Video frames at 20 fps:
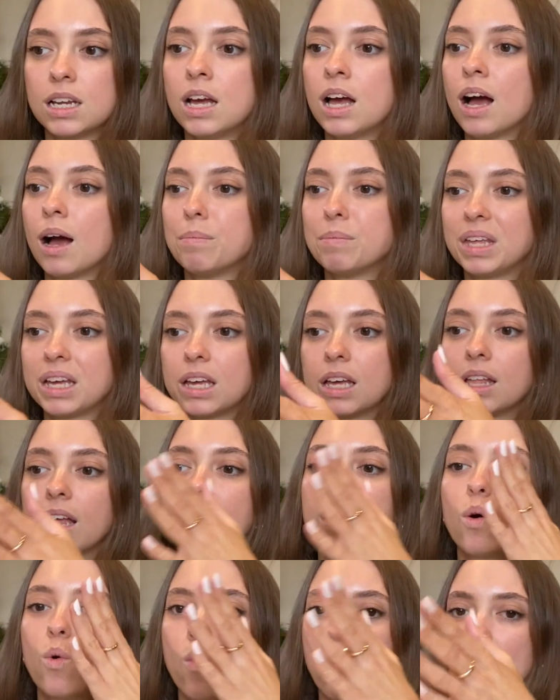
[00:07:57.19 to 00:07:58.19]
I'm thinking like
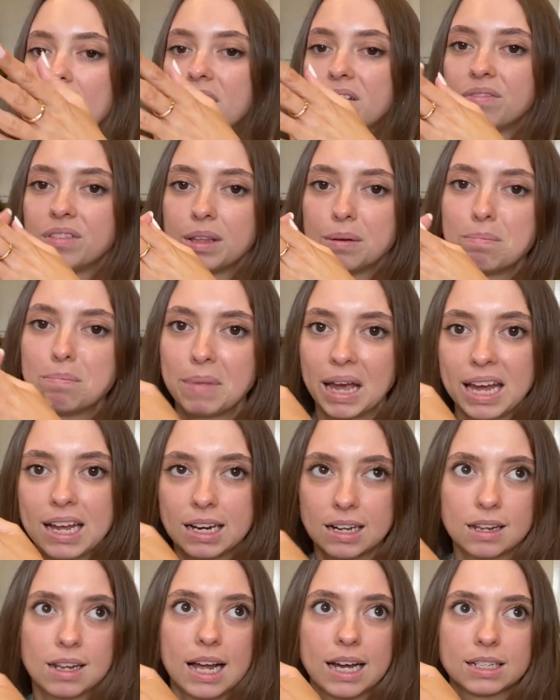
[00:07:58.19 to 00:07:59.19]
one of the main
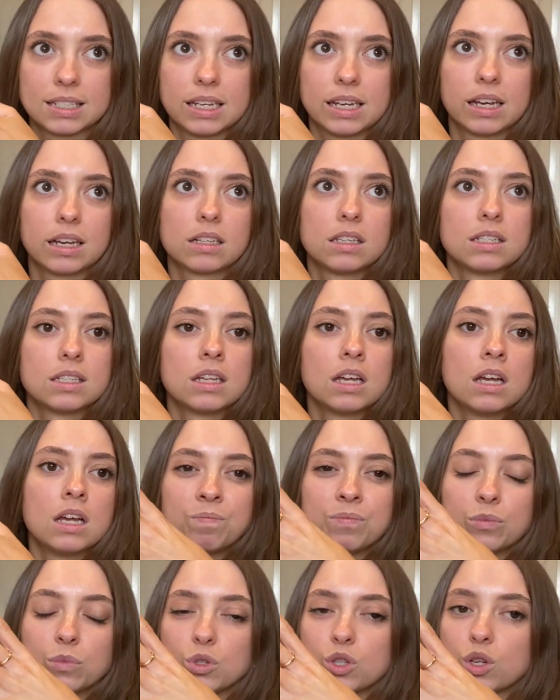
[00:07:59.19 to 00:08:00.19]
classics.
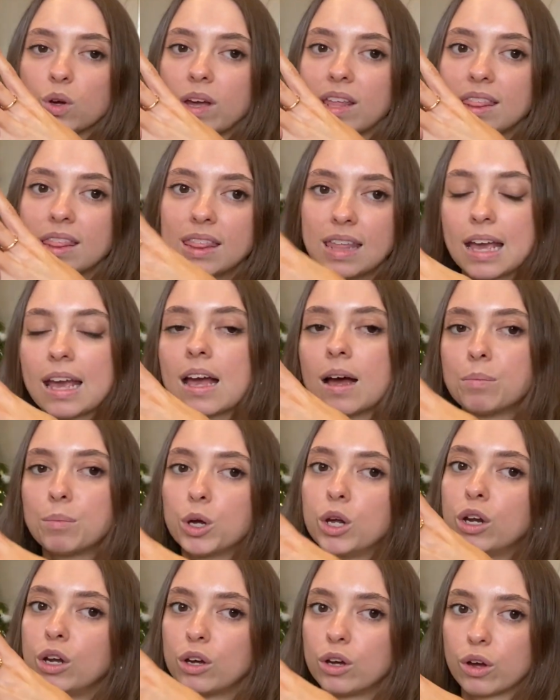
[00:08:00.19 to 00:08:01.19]
So I think I'm
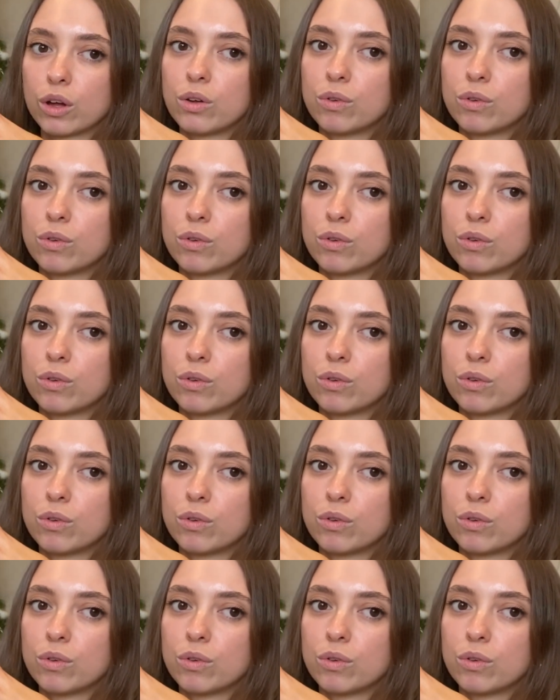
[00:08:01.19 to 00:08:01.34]
gonna go